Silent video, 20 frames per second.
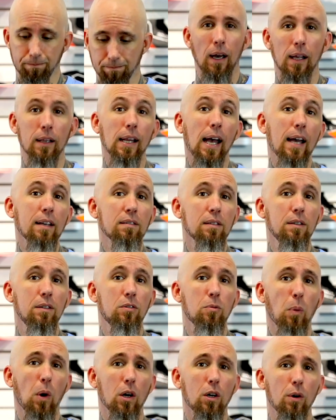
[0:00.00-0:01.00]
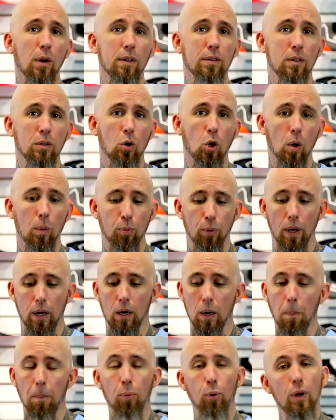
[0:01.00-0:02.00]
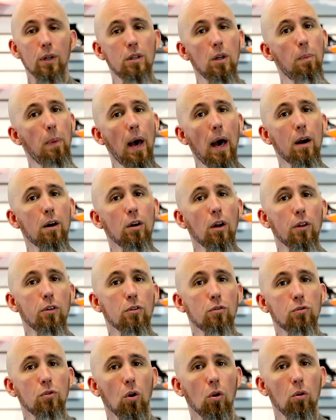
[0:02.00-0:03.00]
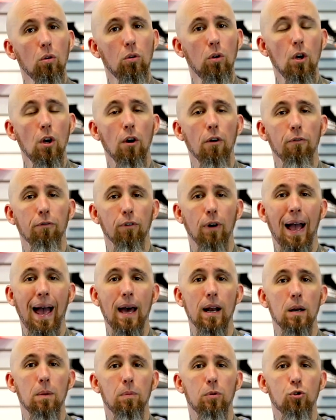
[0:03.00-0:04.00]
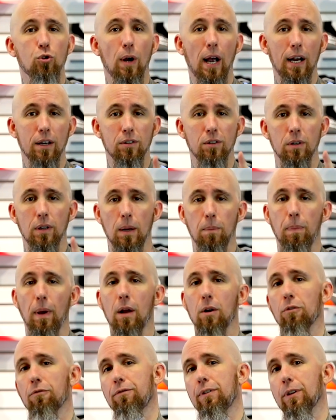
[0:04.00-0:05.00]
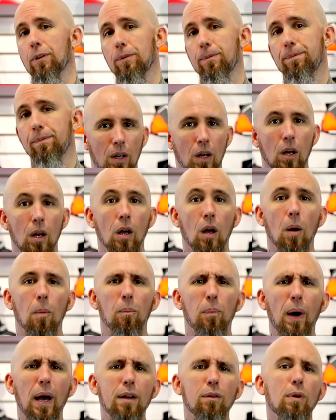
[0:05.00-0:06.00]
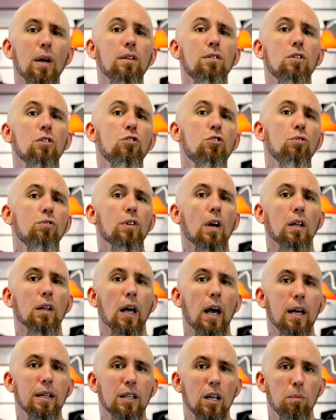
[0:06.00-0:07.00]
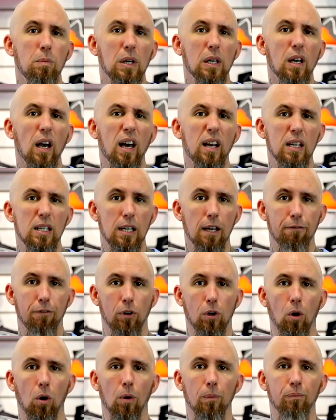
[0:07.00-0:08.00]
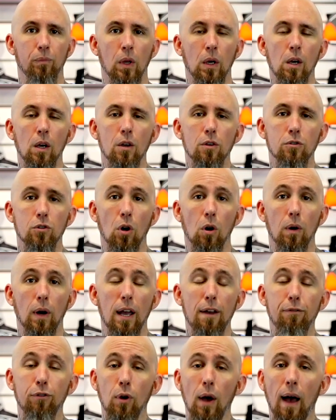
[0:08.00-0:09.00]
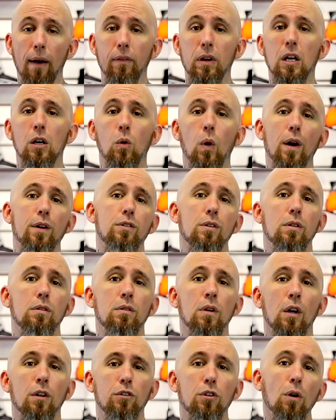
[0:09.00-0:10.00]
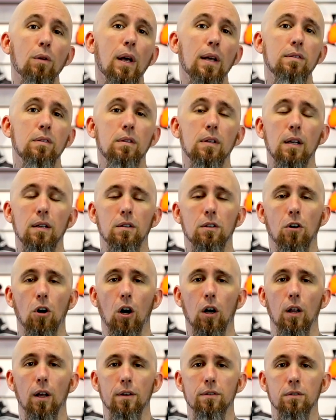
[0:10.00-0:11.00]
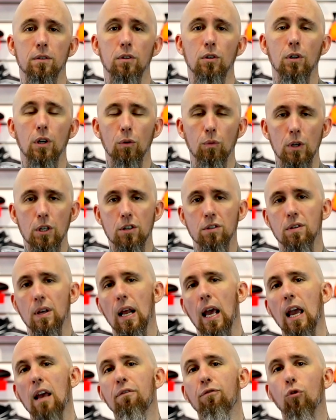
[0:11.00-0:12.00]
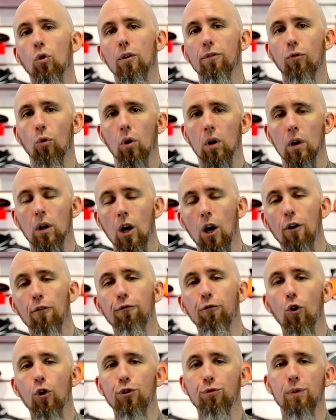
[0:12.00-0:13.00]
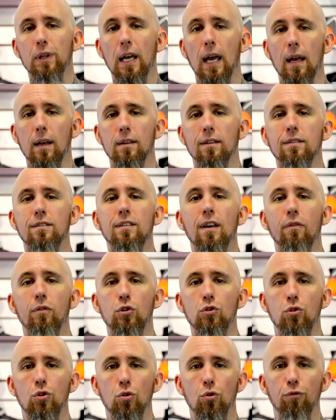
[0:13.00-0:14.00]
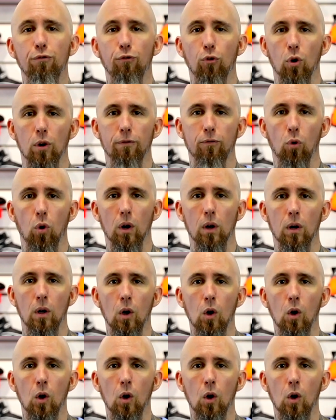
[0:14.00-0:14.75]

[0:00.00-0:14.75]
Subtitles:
And lastly, Sparco has incorporated a printed pattern on the sole for added traction and pedal feel. Buying racing shoes online can be kind of difficult. So if you have any questions, don't hesitate to call us. You can reach us at 844-438-7244.